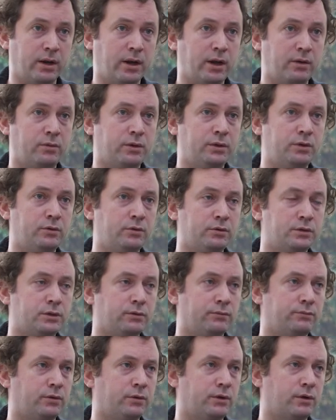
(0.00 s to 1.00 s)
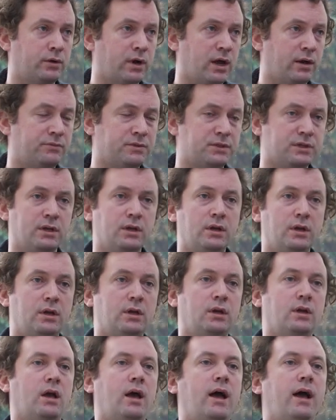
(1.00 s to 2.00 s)
and I would use the photographs
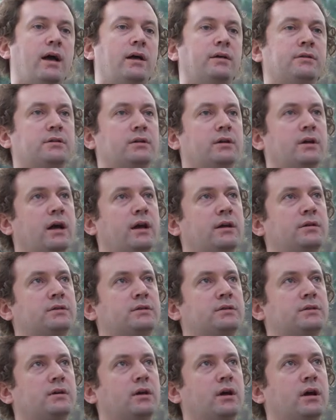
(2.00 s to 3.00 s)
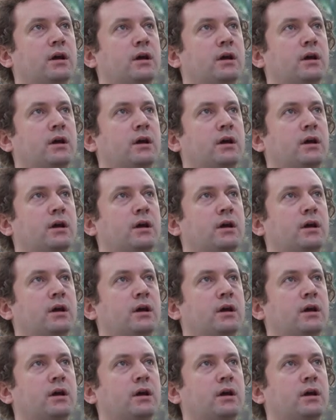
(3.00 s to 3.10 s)
as